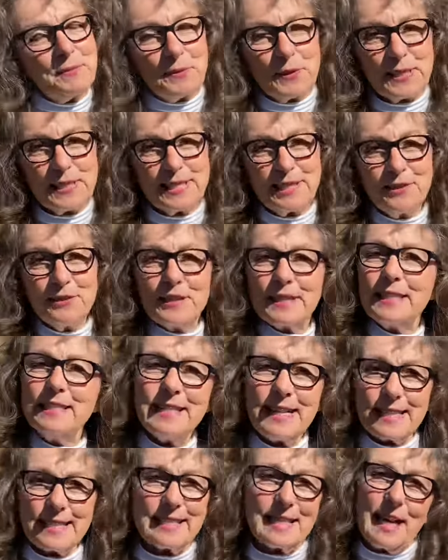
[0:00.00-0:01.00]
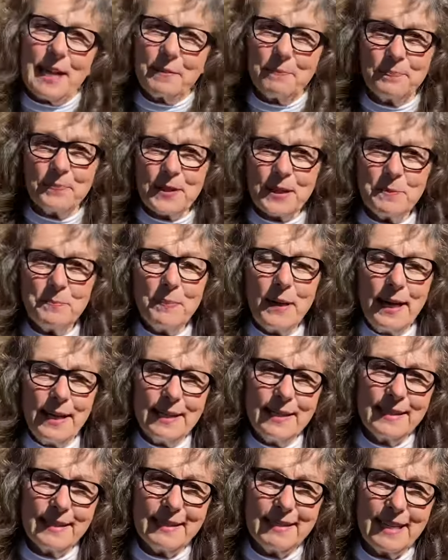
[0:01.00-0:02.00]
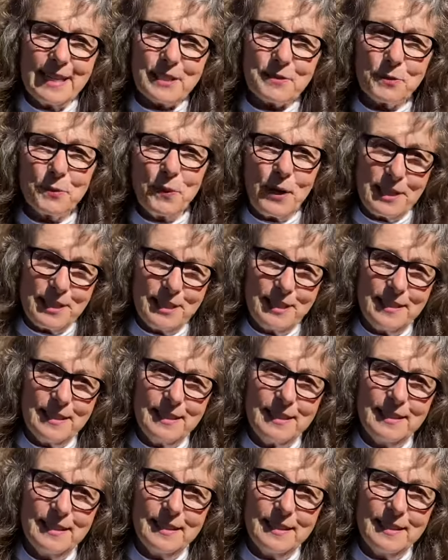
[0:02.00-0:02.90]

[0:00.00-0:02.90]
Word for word: We'll see you at the next time. Bye. Thanks for watching.